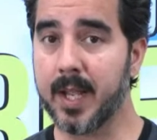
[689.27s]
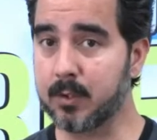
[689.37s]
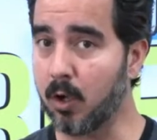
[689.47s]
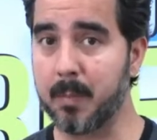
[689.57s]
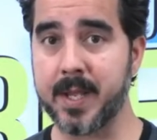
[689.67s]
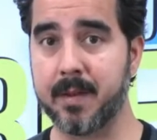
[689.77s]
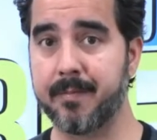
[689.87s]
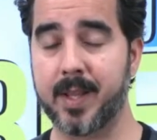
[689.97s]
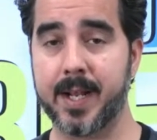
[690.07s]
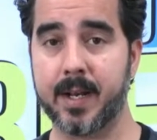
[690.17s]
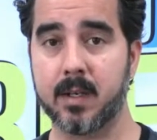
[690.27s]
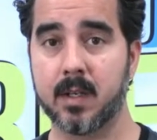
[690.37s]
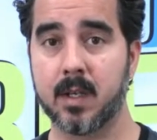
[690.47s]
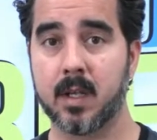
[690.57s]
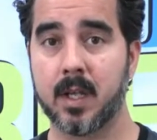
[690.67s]
It's all being inflated.
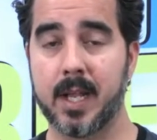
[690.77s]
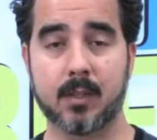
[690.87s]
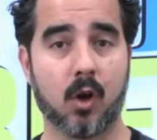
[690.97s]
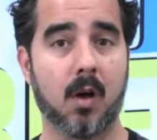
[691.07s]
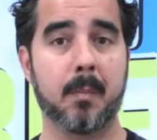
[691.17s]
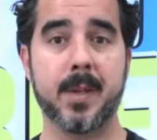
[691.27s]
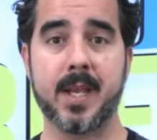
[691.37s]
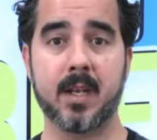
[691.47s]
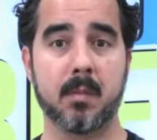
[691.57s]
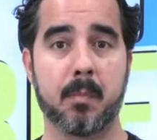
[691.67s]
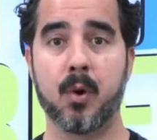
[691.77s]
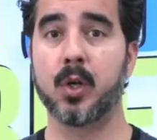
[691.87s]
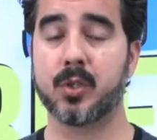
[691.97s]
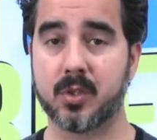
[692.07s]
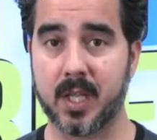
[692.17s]
It's all being
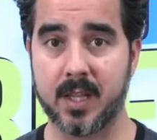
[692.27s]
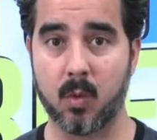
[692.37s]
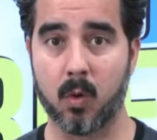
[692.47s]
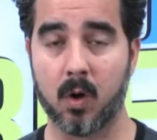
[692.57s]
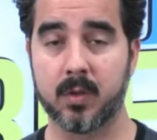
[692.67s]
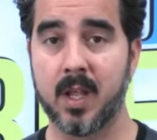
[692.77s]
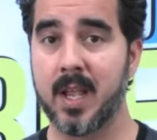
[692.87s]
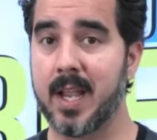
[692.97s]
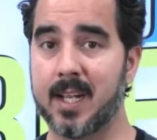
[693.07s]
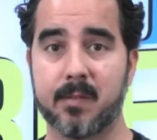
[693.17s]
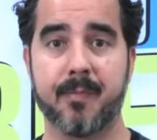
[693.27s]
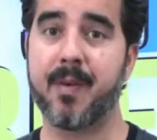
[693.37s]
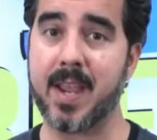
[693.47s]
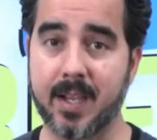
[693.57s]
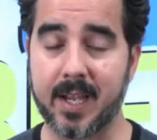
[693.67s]
pushed in the world. It's
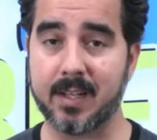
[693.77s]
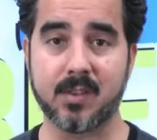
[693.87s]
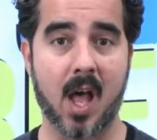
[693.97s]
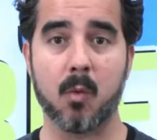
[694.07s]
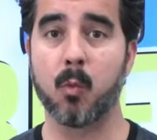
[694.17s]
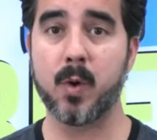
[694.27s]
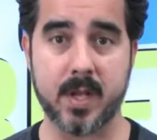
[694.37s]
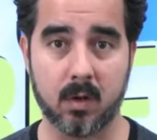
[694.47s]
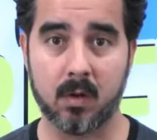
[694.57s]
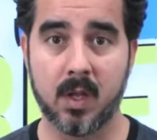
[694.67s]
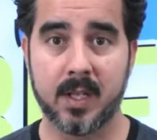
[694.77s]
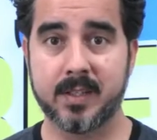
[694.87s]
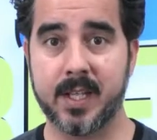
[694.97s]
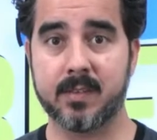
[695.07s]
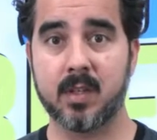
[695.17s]
fake. It's not real.
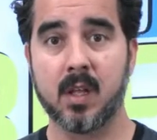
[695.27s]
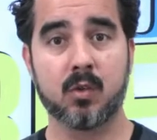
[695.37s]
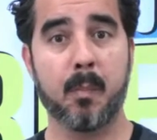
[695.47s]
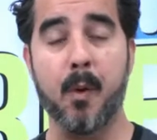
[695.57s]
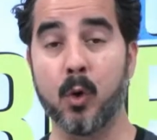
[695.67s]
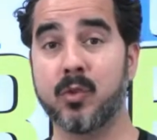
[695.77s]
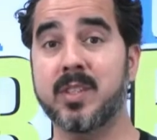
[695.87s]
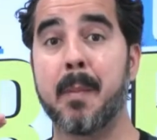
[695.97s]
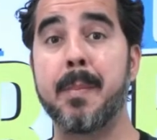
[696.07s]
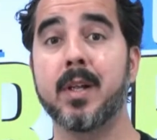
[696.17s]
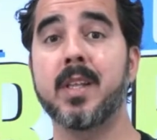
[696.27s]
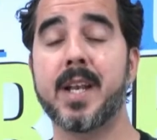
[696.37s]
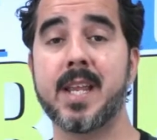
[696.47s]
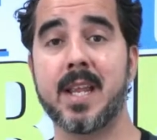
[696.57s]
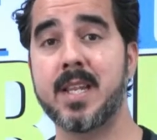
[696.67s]
This supposed
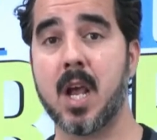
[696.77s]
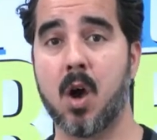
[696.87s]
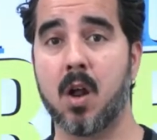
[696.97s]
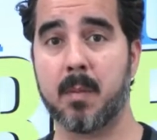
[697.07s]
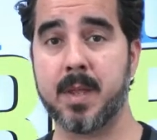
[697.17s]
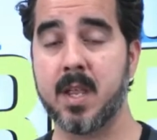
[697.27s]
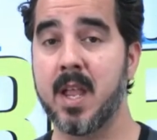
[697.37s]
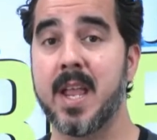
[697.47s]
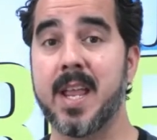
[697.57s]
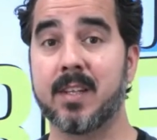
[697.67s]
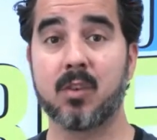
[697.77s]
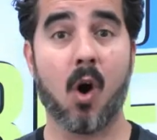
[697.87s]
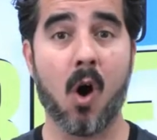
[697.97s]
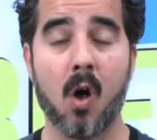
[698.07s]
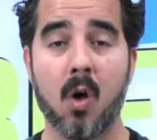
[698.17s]
stability in the economy is
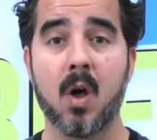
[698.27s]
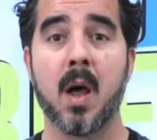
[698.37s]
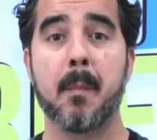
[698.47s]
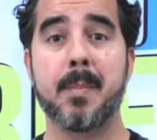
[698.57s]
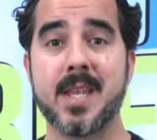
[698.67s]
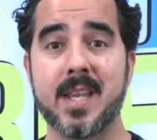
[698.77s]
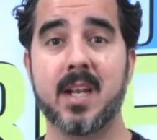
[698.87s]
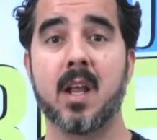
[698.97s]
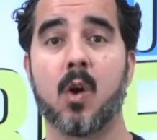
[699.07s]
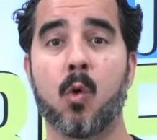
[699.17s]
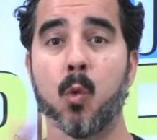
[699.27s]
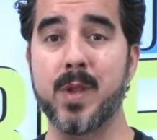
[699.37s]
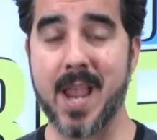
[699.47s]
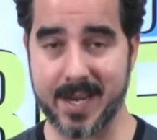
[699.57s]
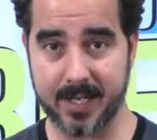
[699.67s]
all being
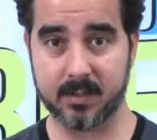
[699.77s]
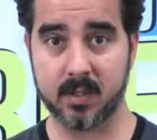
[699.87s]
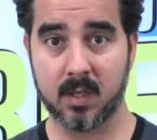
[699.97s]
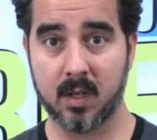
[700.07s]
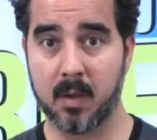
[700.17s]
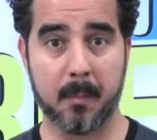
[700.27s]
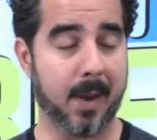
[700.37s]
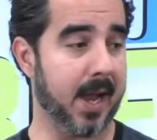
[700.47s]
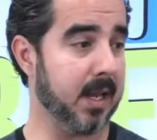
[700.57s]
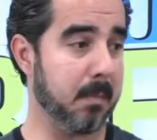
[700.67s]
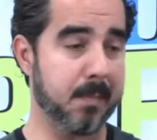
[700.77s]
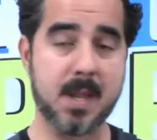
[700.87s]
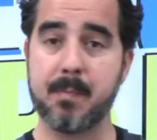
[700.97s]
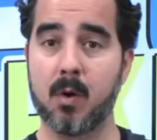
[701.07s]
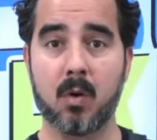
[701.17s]
created by
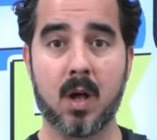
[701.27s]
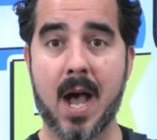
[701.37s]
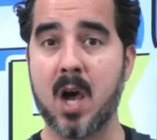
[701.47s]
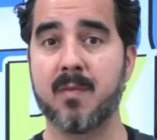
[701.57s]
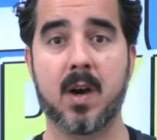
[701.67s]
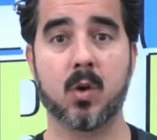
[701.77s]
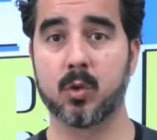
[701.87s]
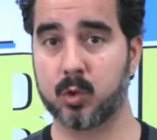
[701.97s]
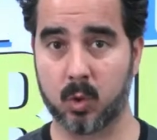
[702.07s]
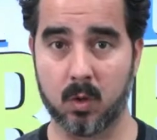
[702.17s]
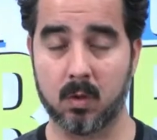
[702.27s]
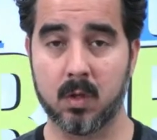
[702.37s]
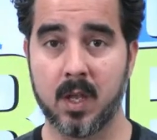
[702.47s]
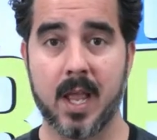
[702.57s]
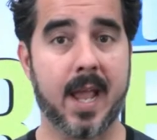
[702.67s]
people out of our control.
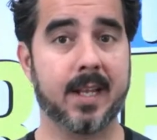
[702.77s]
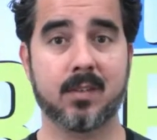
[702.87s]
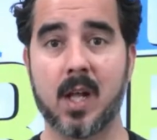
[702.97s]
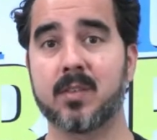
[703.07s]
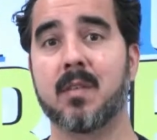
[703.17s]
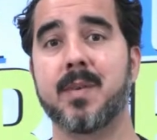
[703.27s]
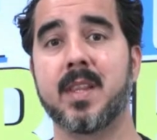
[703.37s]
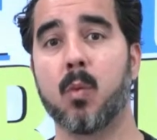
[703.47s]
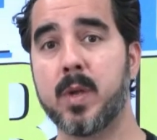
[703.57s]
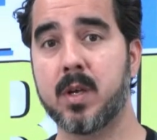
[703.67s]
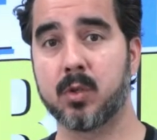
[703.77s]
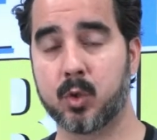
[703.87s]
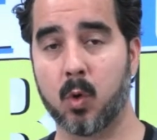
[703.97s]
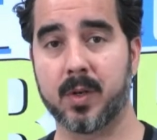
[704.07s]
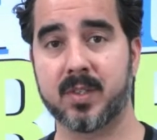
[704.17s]
And it's not something that we
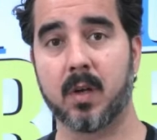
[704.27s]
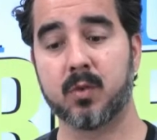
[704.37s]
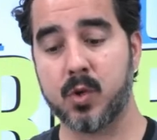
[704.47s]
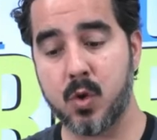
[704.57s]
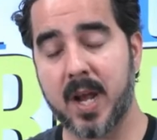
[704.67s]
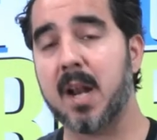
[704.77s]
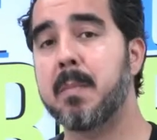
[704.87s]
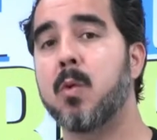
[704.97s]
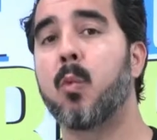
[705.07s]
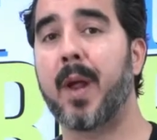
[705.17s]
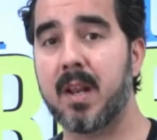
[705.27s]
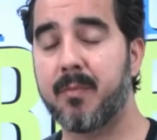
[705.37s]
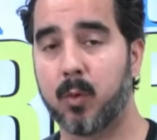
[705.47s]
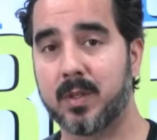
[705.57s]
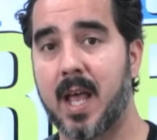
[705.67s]
control ourselves. So you got to be ready
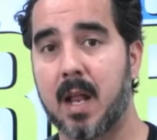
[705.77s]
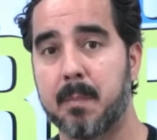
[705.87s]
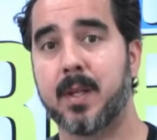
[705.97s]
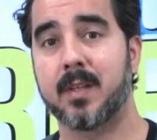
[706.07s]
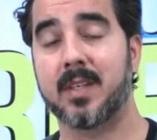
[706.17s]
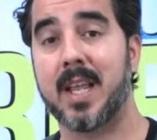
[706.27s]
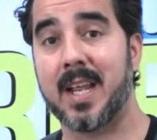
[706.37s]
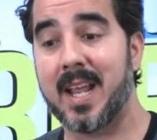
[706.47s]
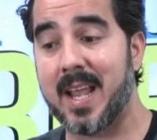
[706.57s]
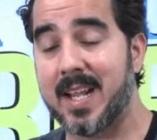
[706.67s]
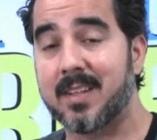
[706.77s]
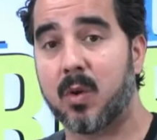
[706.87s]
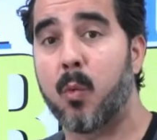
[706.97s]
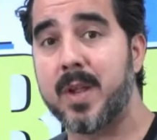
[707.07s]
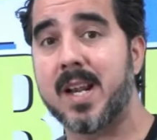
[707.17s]
for that, because it is
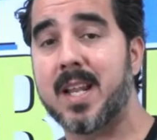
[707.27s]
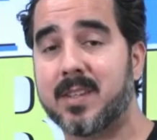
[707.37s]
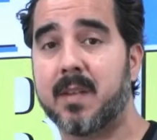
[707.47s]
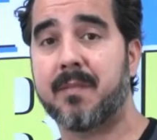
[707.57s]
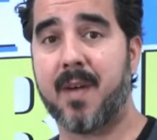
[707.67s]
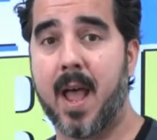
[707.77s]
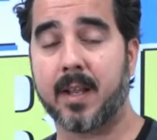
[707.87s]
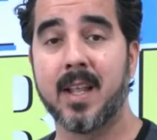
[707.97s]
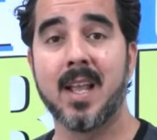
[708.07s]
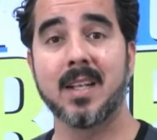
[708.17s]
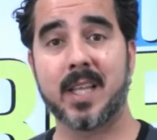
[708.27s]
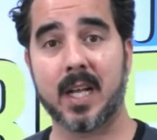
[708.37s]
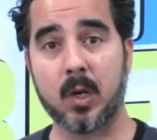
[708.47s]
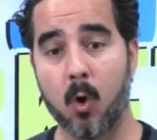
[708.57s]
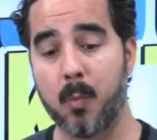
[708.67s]
a realistic fact
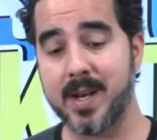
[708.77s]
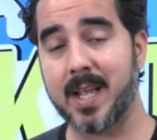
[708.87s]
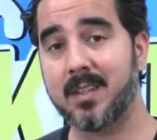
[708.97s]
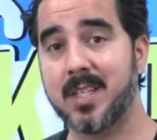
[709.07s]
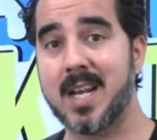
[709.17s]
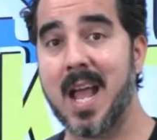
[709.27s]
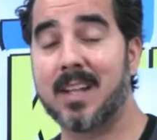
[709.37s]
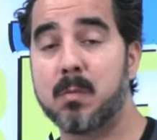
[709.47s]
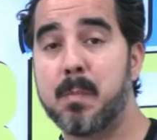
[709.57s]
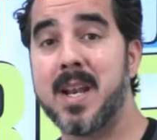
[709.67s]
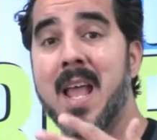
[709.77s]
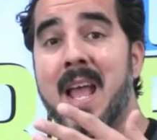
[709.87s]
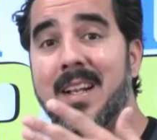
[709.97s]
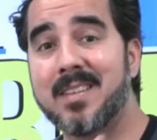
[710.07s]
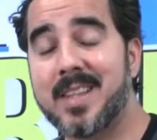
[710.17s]
that COVID-19 has been
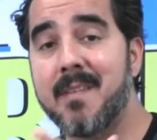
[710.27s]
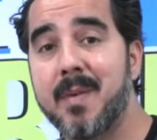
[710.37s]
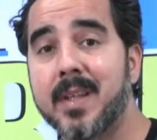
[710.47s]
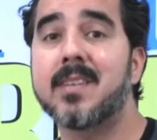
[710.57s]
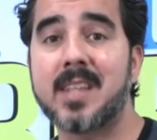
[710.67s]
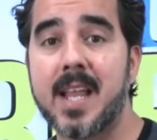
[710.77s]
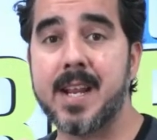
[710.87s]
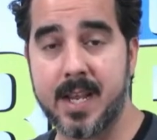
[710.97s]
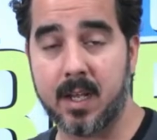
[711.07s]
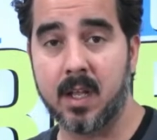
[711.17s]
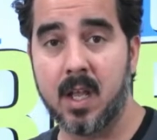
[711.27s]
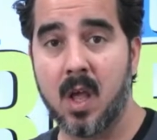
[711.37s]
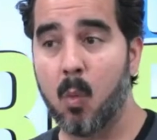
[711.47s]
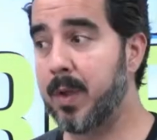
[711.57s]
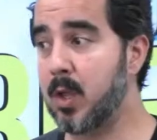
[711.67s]
devastating.
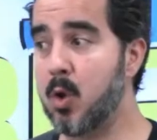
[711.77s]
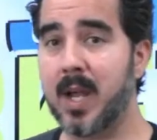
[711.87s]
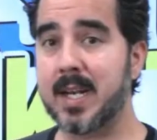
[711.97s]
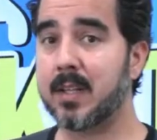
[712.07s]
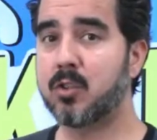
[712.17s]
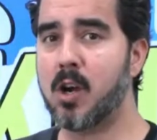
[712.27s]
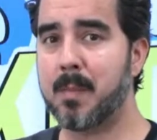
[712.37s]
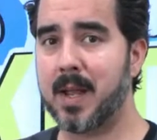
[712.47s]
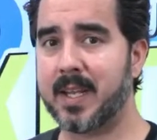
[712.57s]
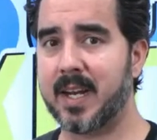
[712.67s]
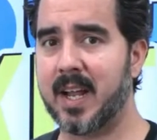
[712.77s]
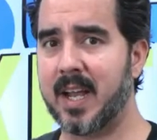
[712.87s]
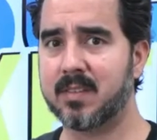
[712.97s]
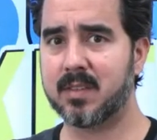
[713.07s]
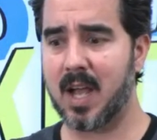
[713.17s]
When you look at the stock market,
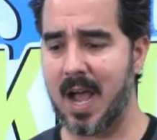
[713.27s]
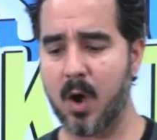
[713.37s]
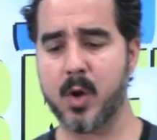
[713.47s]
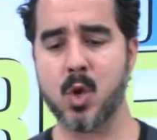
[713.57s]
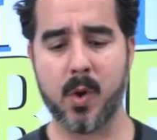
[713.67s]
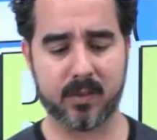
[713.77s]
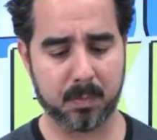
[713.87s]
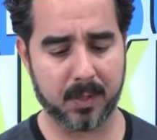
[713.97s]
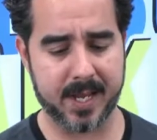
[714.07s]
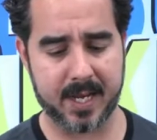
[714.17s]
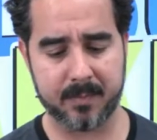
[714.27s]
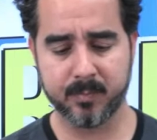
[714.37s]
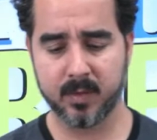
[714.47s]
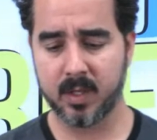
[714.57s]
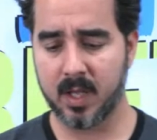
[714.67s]
guys, how do you explain?
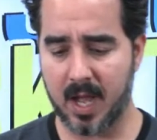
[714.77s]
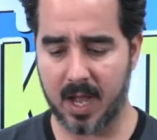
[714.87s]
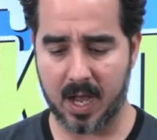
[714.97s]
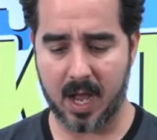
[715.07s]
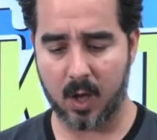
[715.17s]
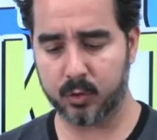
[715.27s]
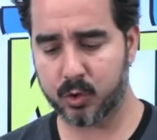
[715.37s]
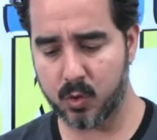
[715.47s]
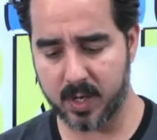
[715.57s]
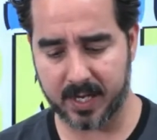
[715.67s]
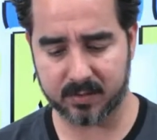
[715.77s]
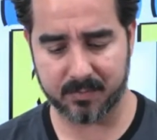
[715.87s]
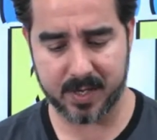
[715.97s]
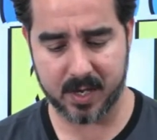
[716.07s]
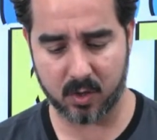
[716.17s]
I'll show you guys
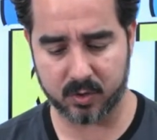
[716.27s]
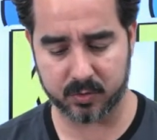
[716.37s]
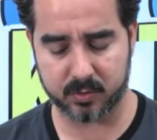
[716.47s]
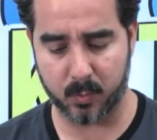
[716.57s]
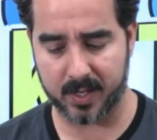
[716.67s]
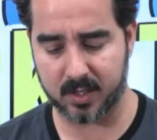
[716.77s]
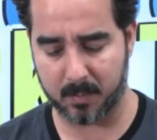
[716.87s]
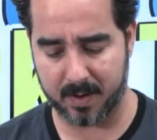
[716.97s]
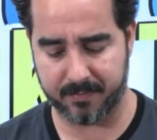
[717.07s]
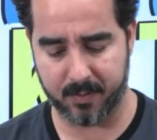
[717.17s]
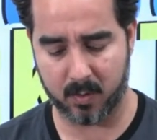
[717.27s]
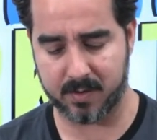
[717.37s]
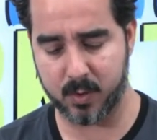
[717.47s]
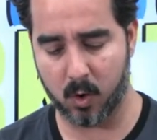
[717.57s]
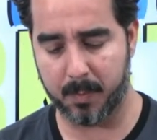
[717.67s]
something here just directly on my phone.
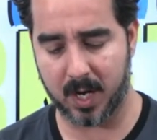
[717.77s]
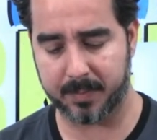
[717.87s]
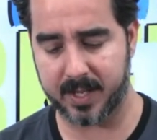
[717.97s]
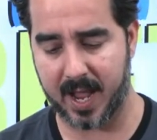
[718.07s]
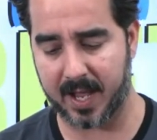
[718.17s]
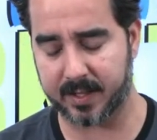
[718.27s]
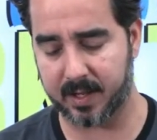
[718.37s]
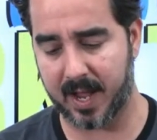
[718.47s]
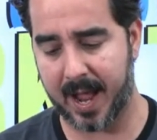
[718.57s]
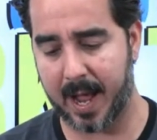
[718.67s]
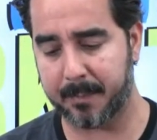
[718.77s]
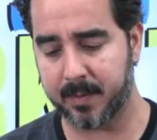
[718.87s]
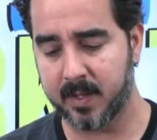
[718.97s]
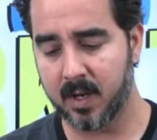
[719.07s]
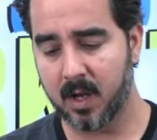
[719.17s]
If you open up the
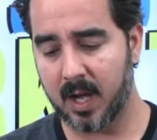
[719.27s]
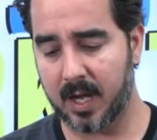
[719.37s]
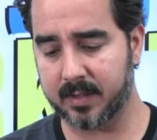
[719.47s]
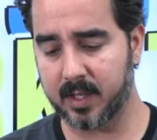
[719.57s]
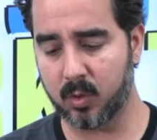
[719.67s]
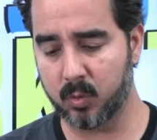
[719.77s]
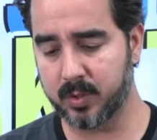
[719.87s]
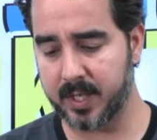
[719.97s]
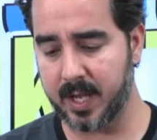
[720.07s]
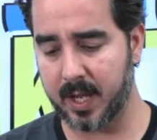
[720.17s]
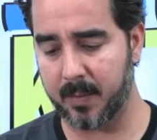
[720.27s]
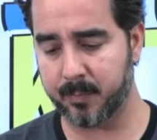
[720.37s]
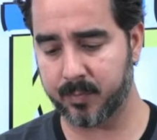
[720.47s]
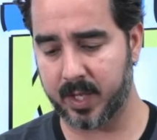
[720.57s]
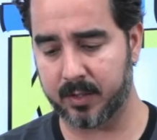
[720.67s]
app,
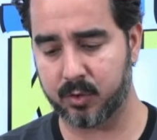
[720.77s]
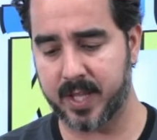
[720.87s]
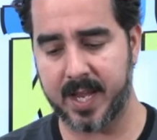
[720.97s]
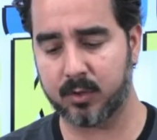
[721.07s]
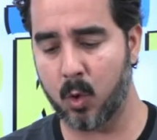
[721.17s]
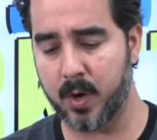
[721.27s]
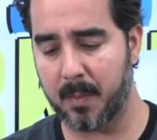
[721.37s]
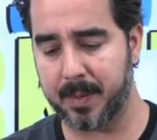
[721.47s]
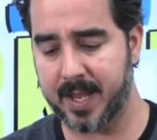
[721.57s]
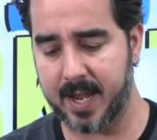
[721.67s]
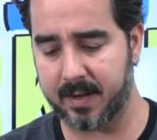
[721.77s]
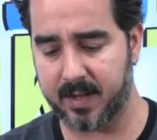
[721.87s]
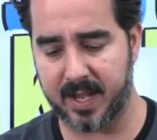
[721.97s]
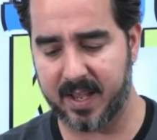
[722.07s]
and today is going up again.